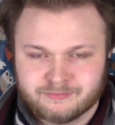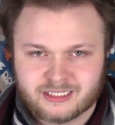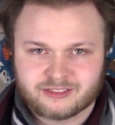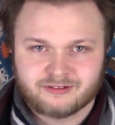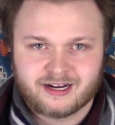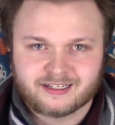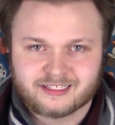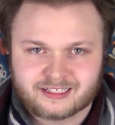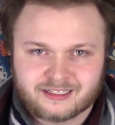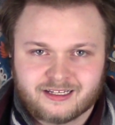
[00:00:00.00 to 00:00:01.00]
mess around
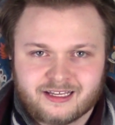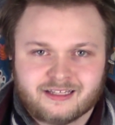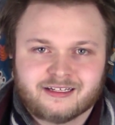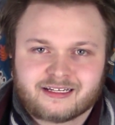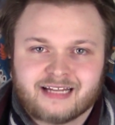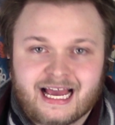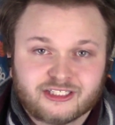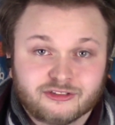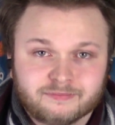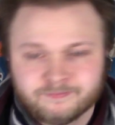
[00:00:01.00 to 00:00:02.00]
in the
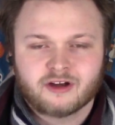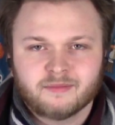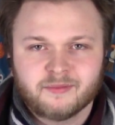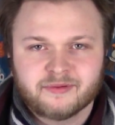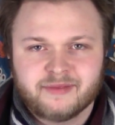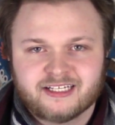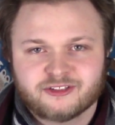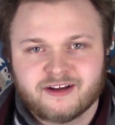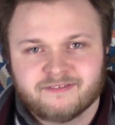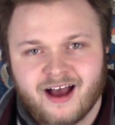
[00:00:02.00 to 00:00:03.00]
classroom. So I remember me and
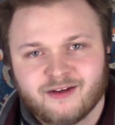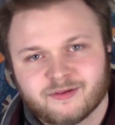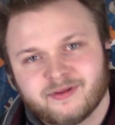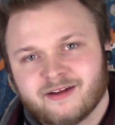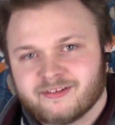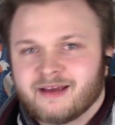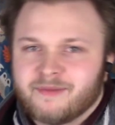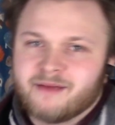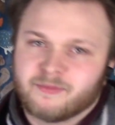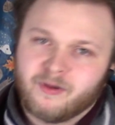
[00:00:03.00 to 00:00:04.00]
Trayvon were playing with that
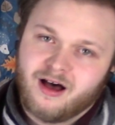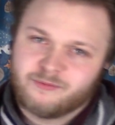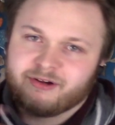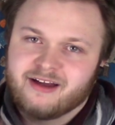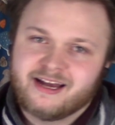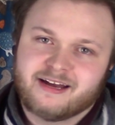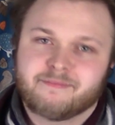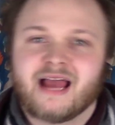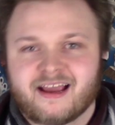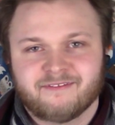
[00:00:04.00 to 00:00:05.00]
paper ball, and we were hitting
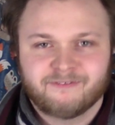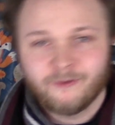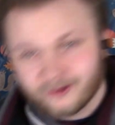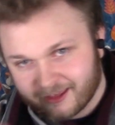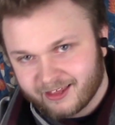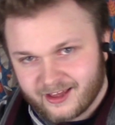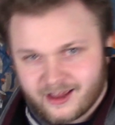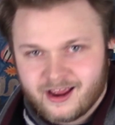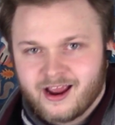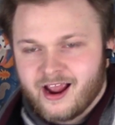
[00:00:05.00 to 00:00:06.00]
it back and forth.
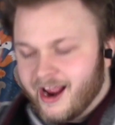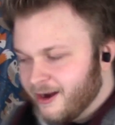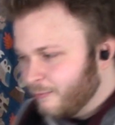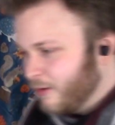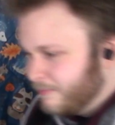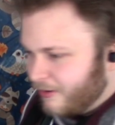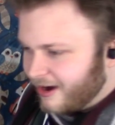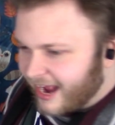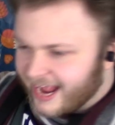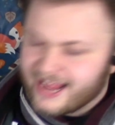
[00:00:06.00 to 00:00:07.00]
And at one
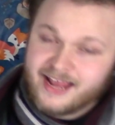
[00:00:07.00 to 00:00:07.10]
point, I